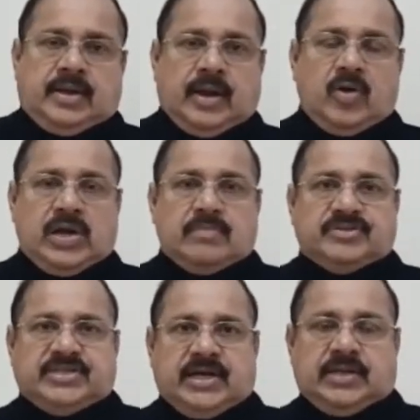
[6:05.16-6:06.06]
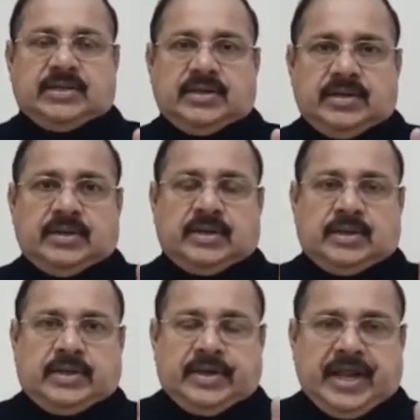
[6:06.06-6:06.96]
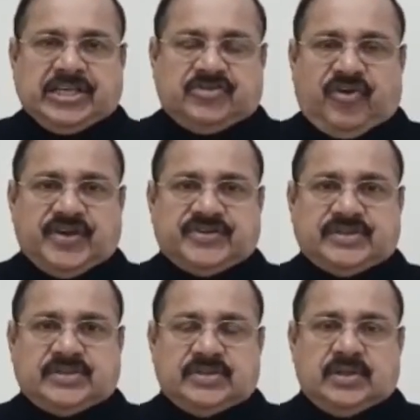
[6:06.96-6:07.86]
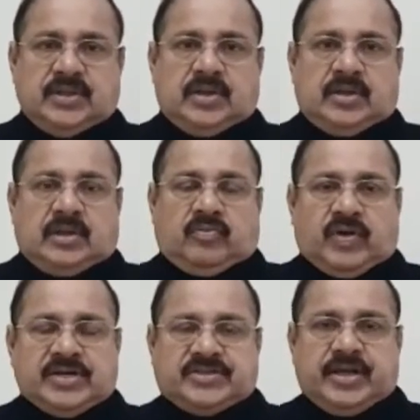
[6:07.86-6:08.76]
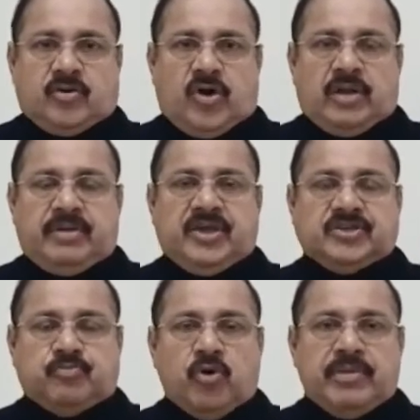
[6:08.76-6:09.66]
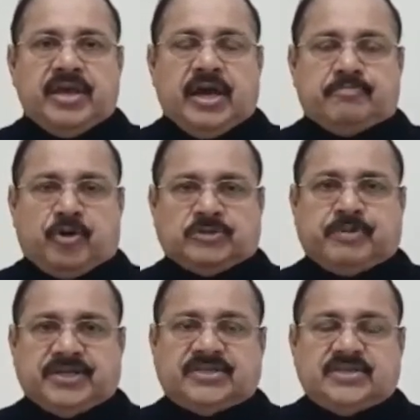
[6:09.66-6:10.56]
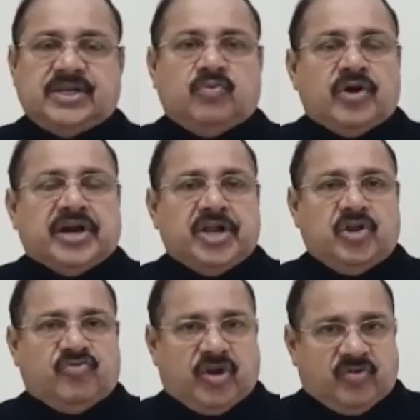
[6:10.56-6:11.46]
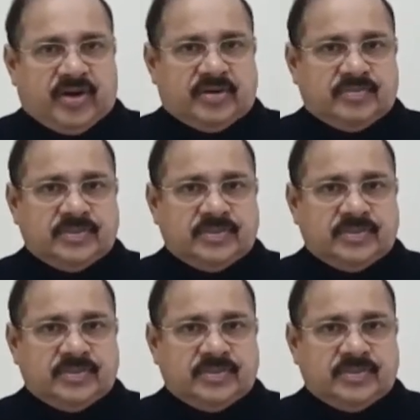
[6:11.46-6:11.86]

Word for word: Now comes the next phase once the economy is booming and prosperous, it won't continue forever.